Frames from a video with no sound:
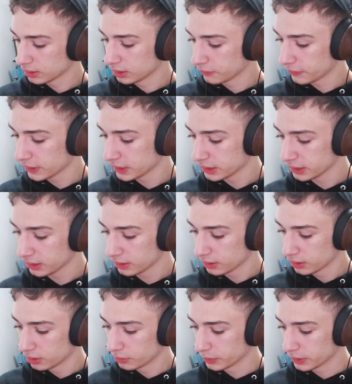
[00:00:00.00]
And finally,
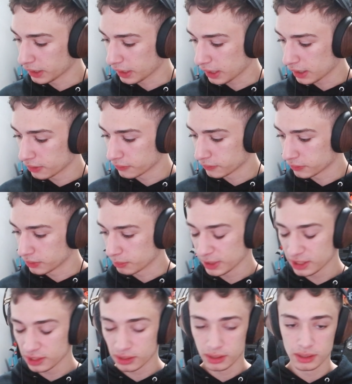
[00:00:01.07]
we have the
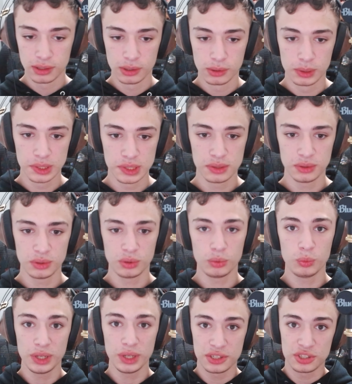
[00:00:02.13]
bit,
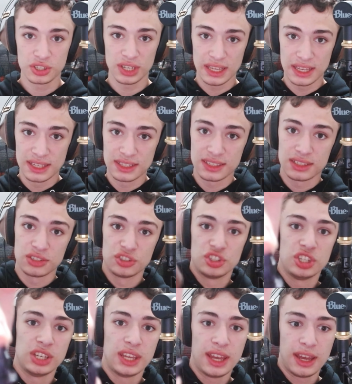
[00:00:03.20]
which is
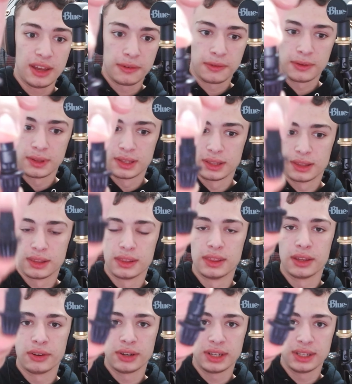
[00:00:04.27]
GF.
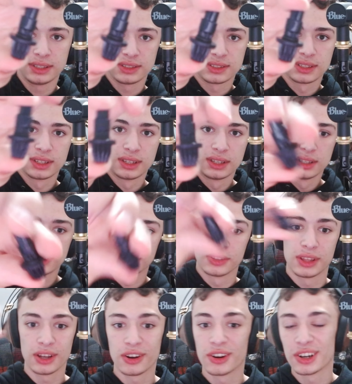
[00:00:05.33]
There it is. So
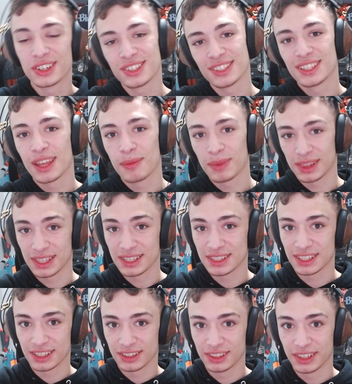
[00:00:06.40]
they aren't just naming these
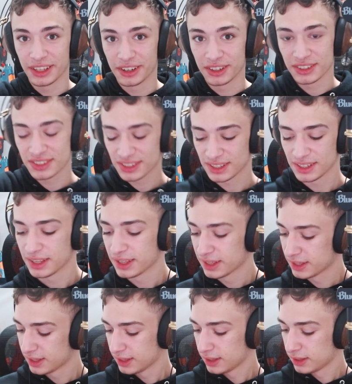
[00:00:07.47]
single letters.
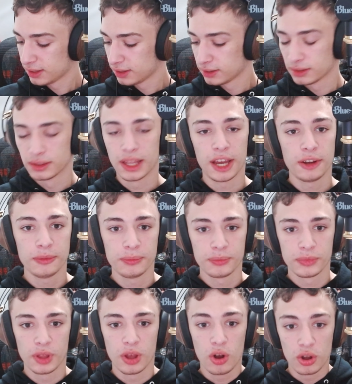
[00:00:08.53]
Now,
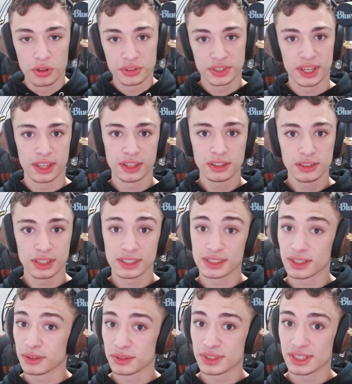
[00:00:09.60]
all together, let's
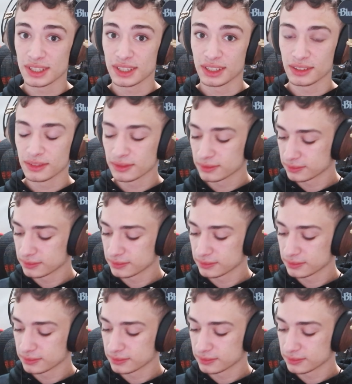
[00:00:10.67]
go see it.